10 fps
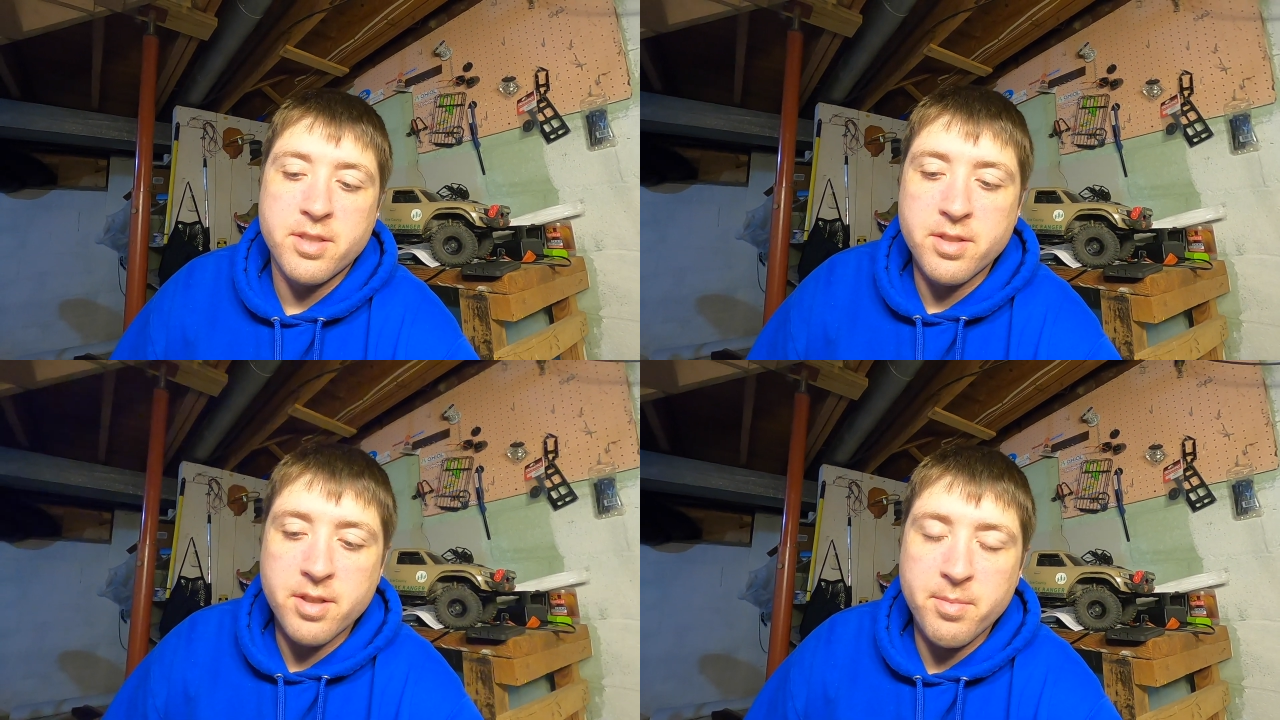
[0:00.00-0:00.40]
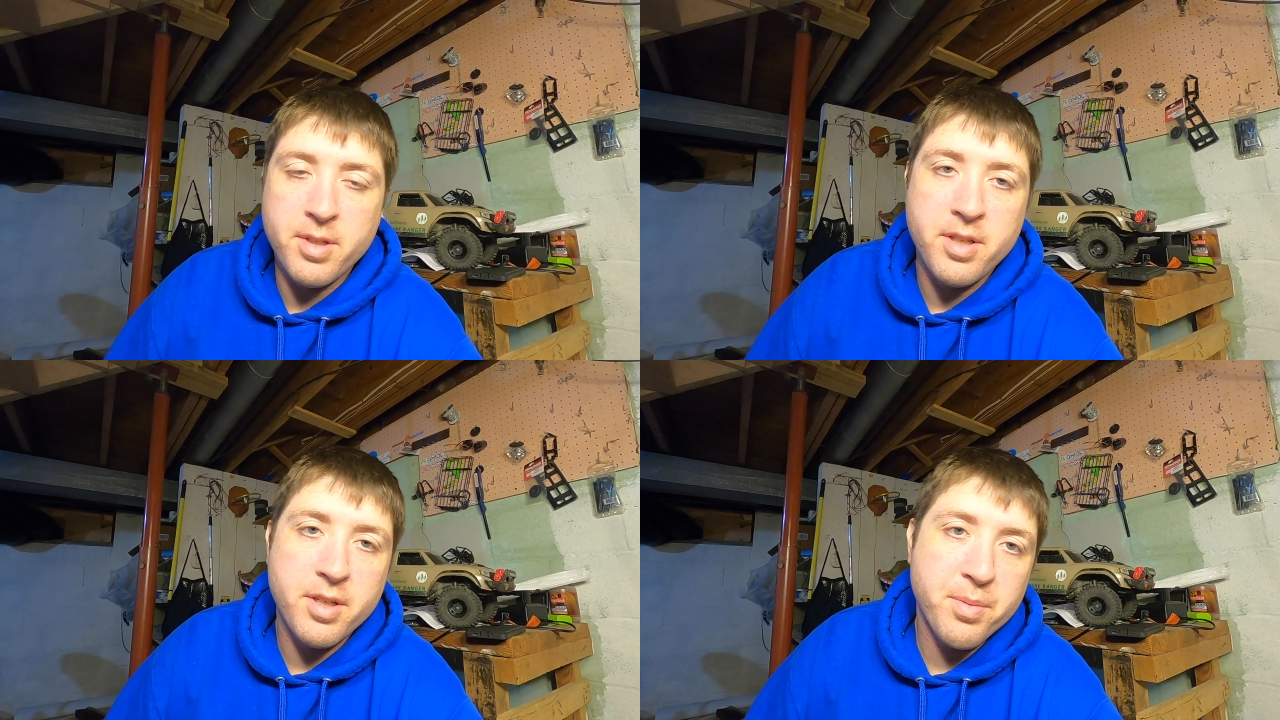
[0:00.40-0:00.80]
Just
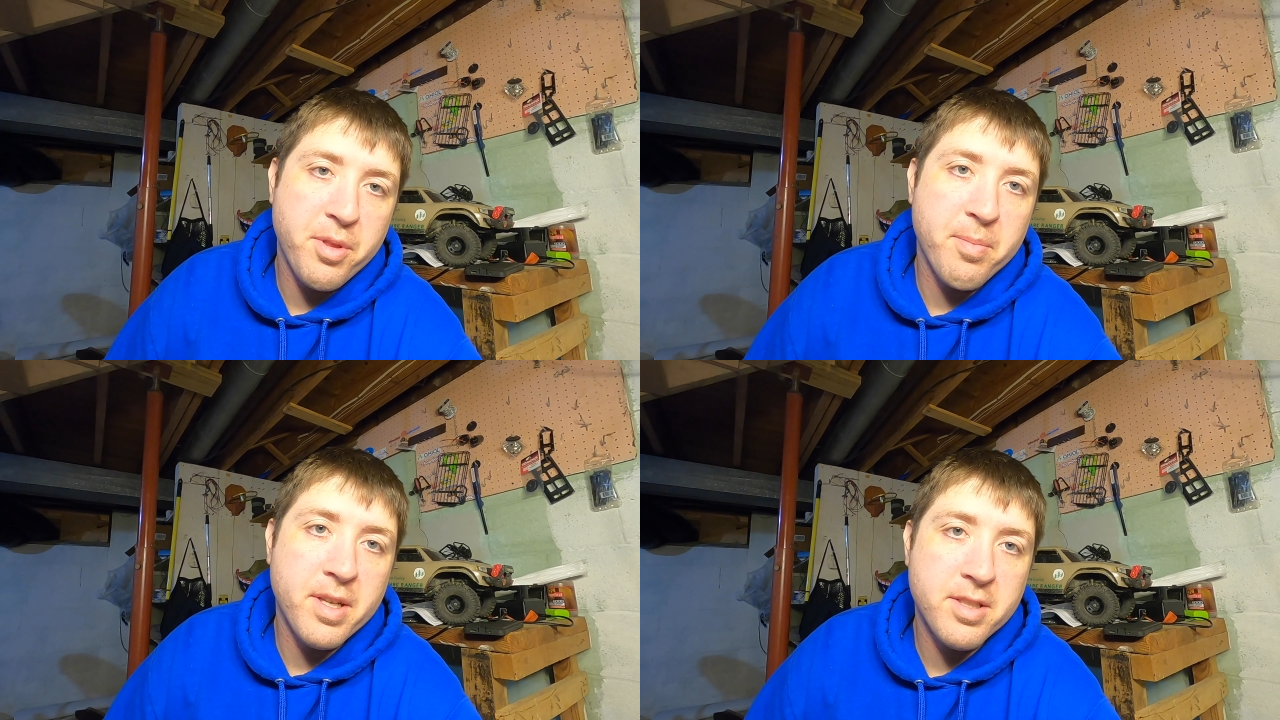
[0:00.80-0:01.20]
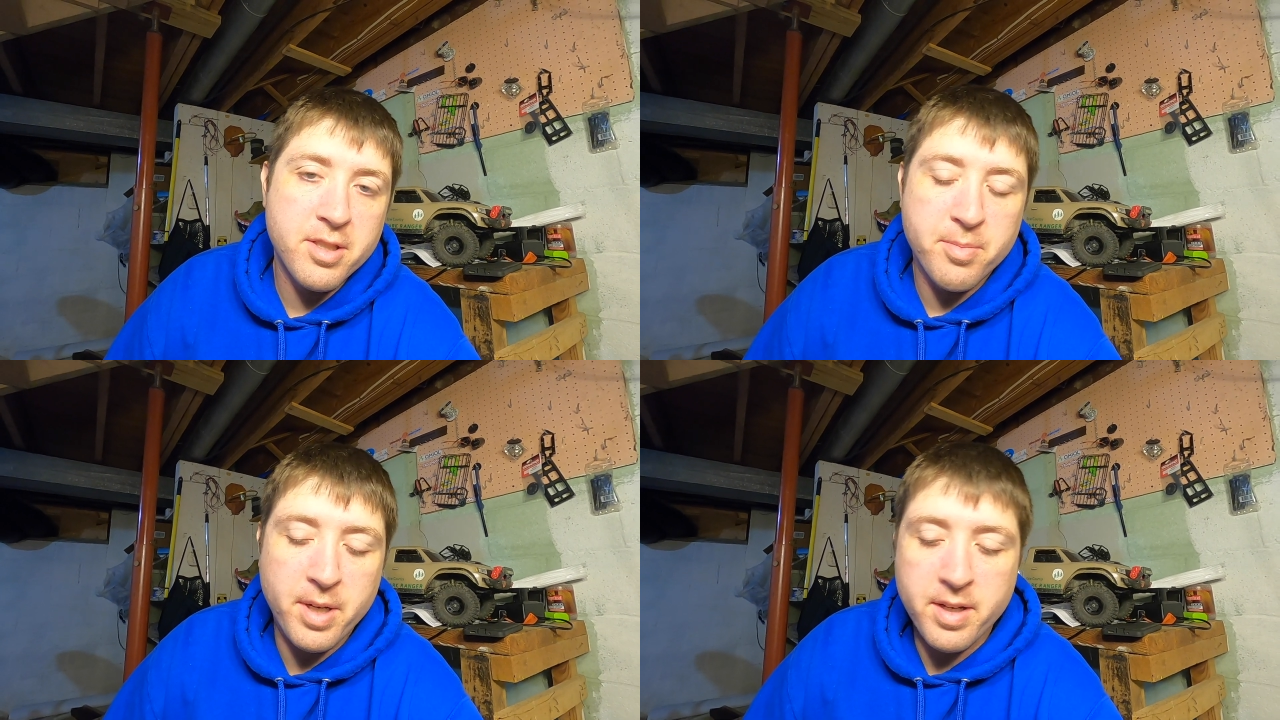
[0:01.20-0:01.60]
coming here with a
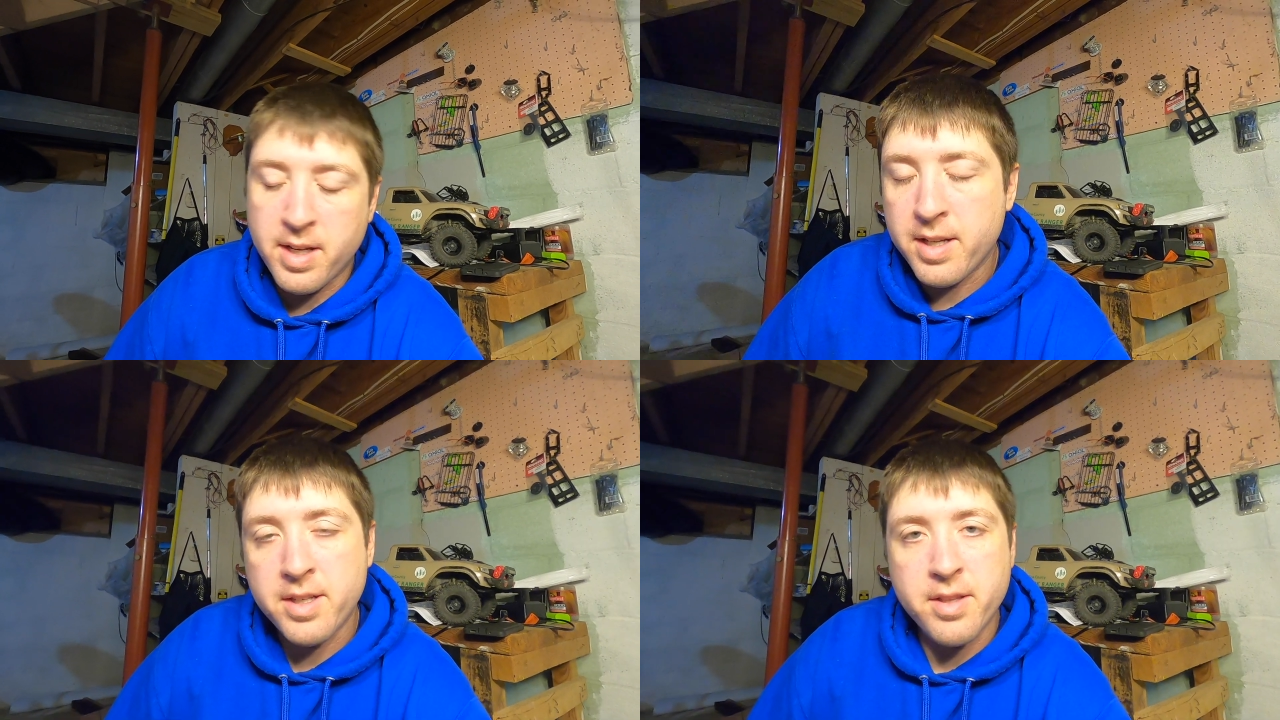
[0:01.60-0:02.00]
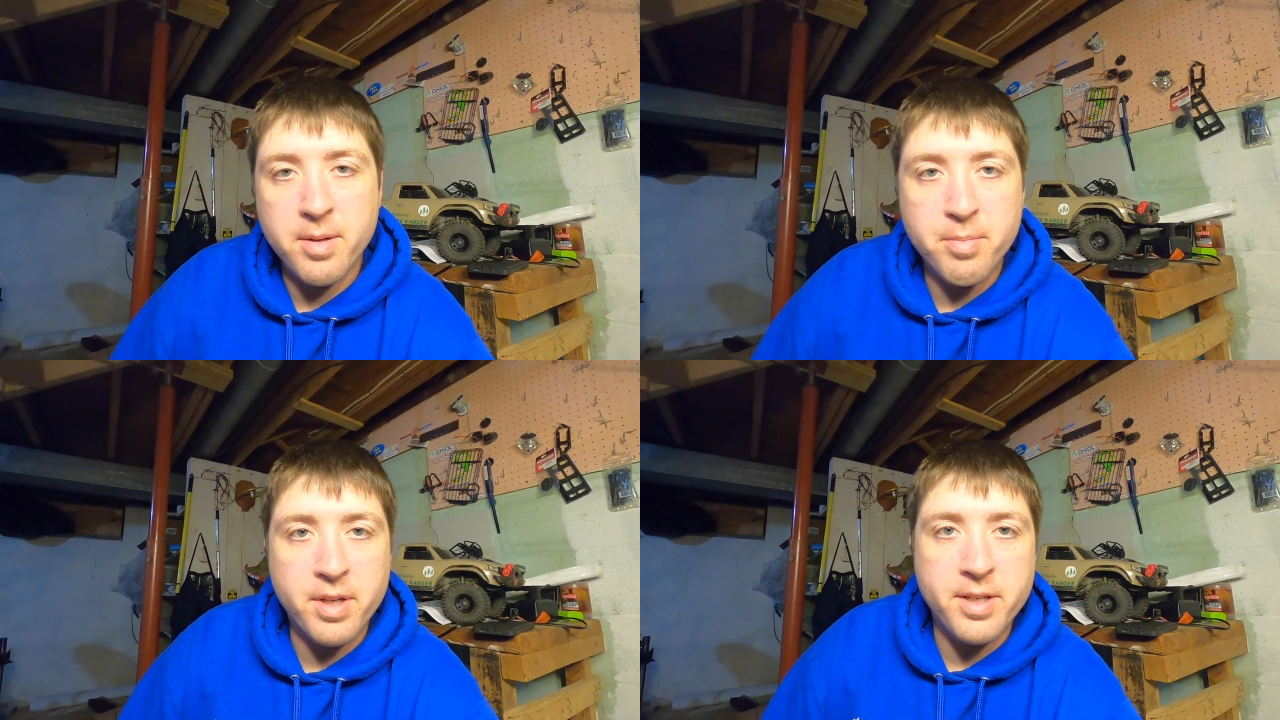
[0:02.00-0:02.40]
message about an idea
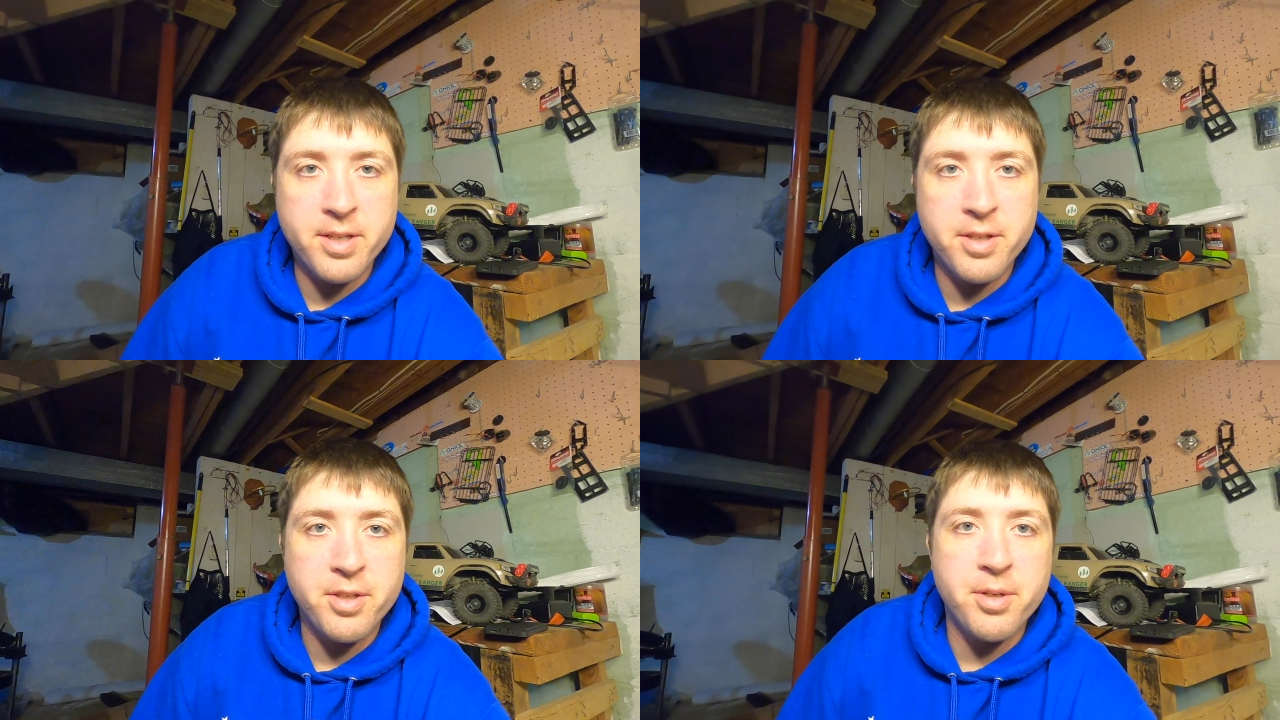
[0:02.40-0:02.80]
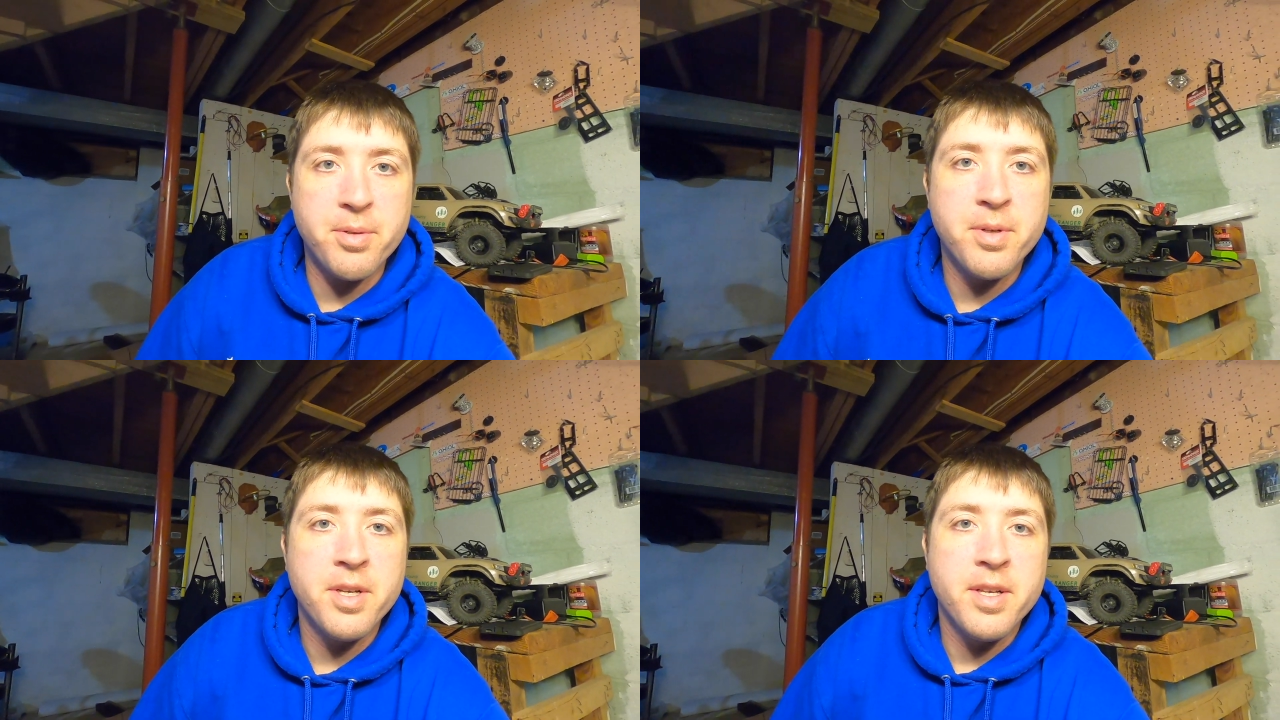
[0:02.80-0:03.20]
that I'm planning to
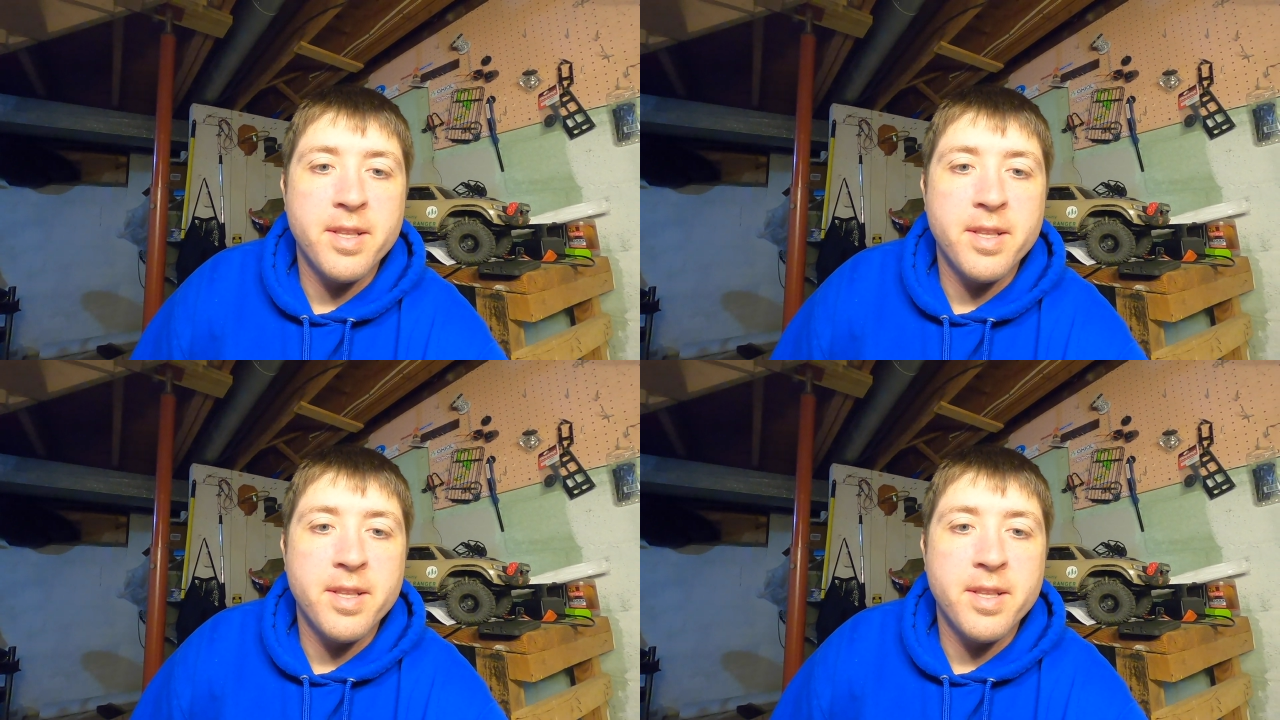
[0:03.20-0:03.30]
do,